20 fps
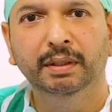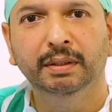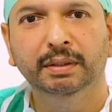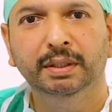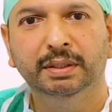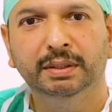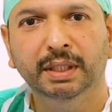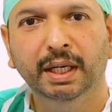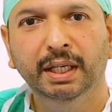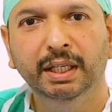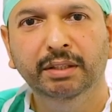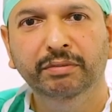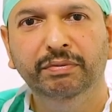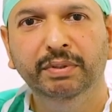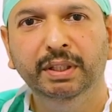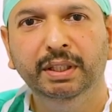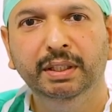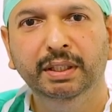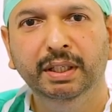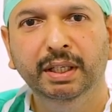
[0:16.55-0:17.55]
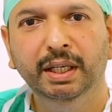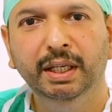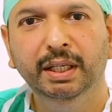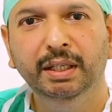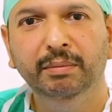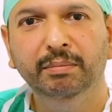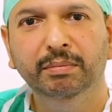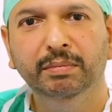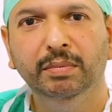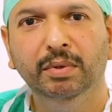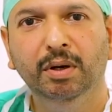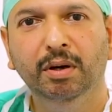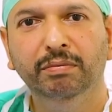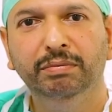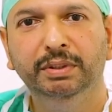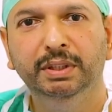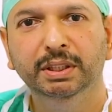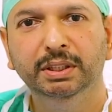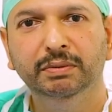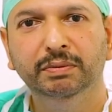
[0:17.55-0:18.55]
The scientific name
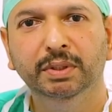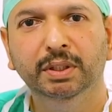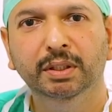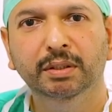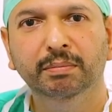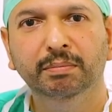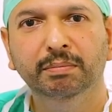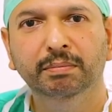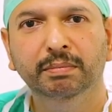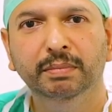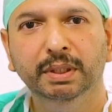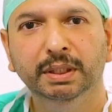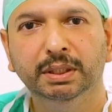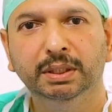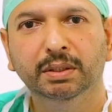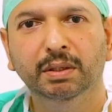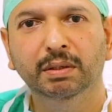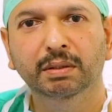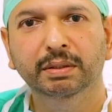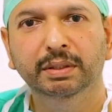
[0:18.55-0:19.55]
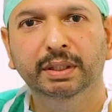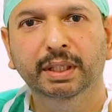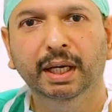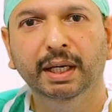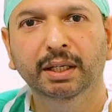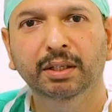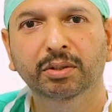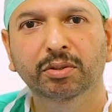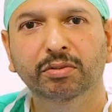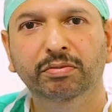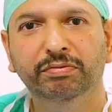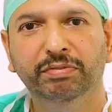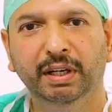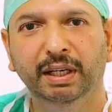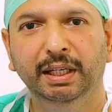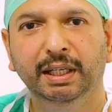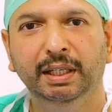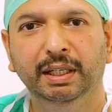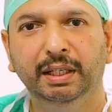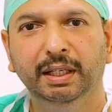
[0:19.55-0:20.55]
of this worm is called
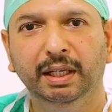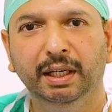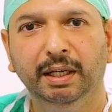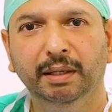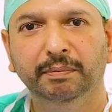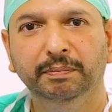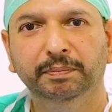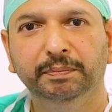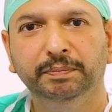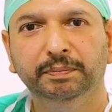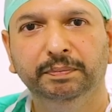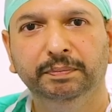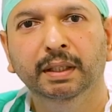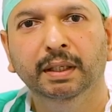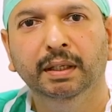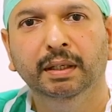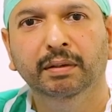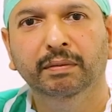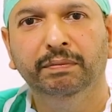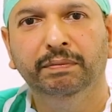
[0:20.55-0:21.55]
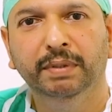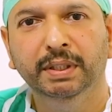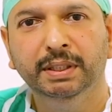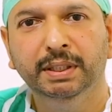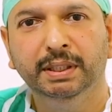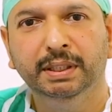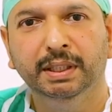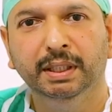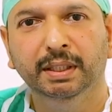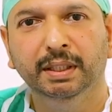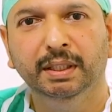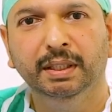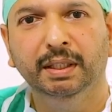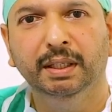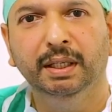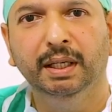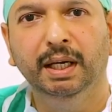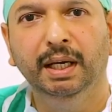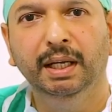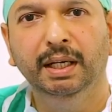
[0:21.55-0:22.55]
Dilophilaria. First,
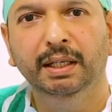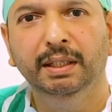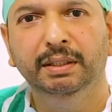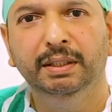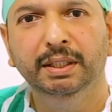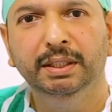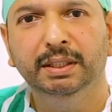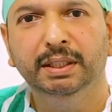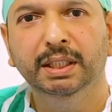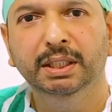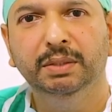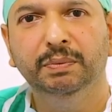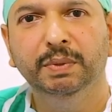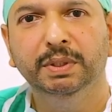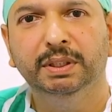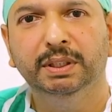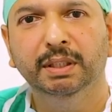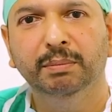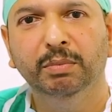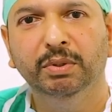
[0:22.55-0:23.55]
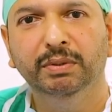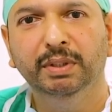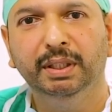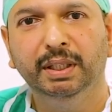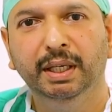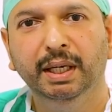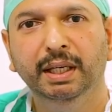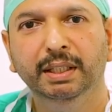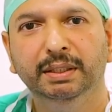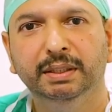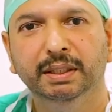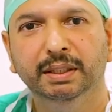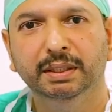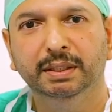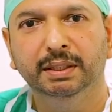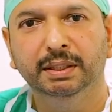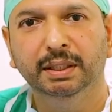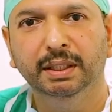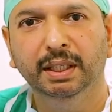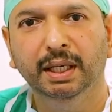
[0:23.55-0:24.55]
I'll discuss with some of the
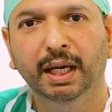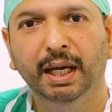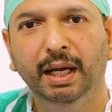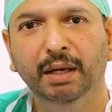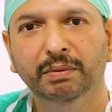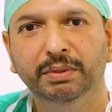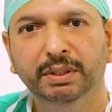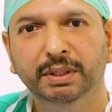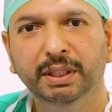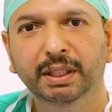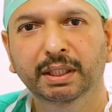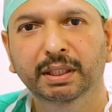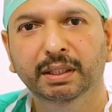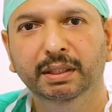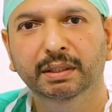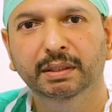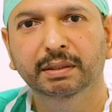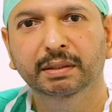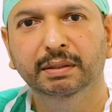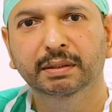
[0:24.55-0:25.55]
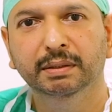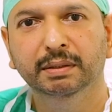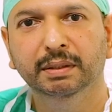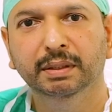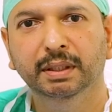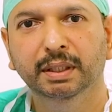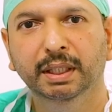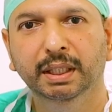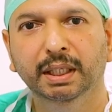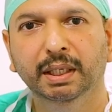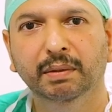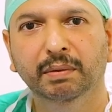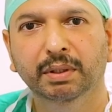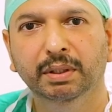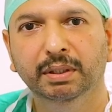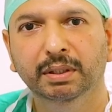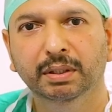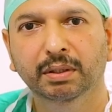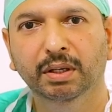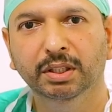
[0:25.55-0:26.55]
cases I have seen in
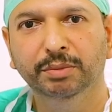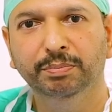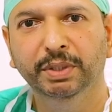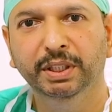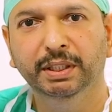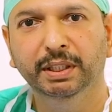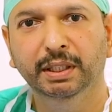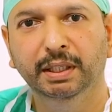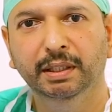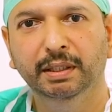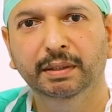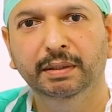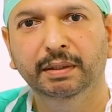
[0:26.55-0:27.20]
our hospital.